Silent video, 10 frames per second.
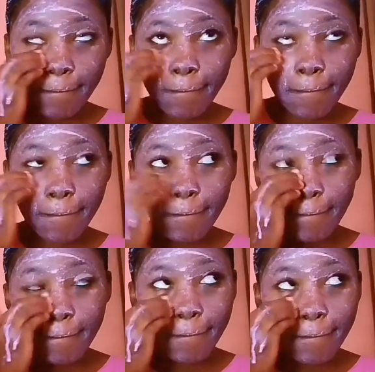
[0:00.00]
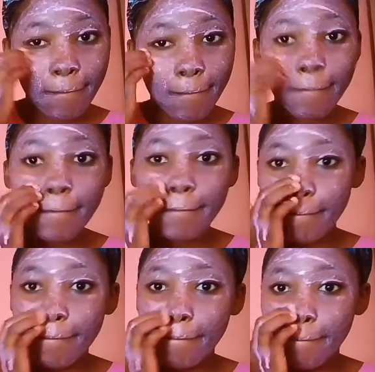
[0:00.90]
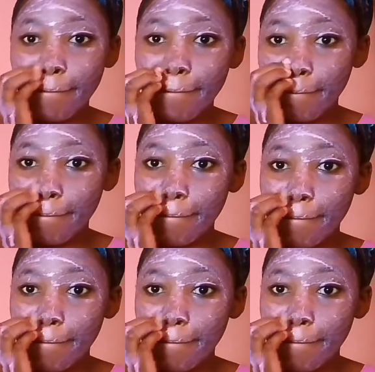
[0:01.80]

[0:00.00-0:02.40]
get rid of the